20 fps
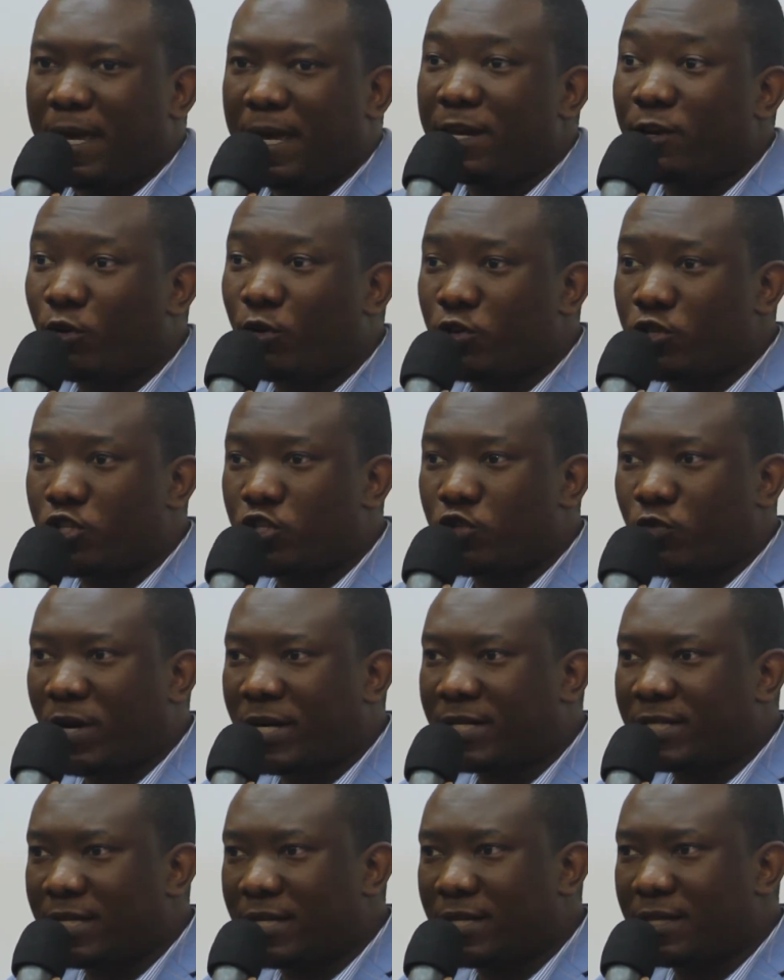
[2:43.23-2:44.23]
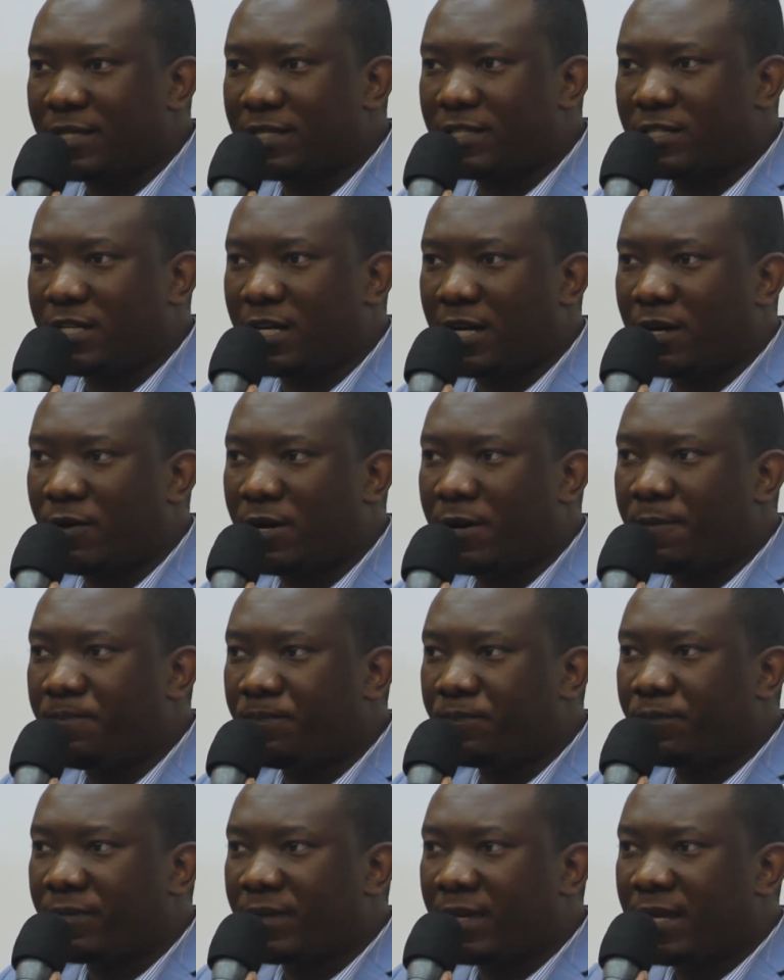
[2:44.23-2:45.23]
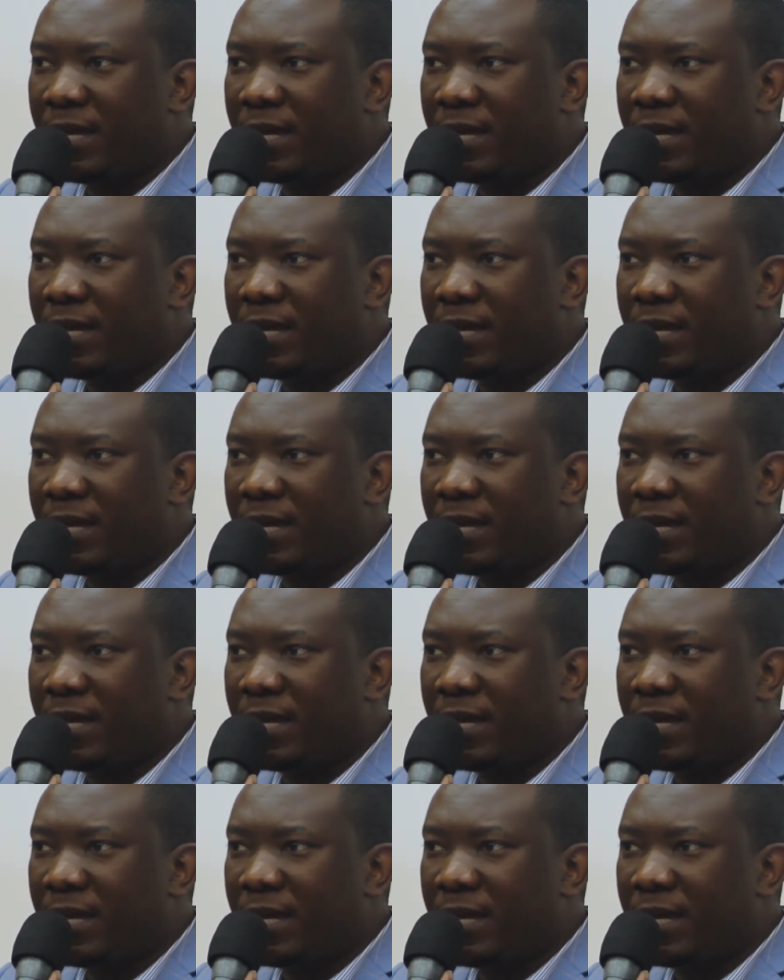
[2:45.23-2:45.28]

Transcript: in constructing this tower?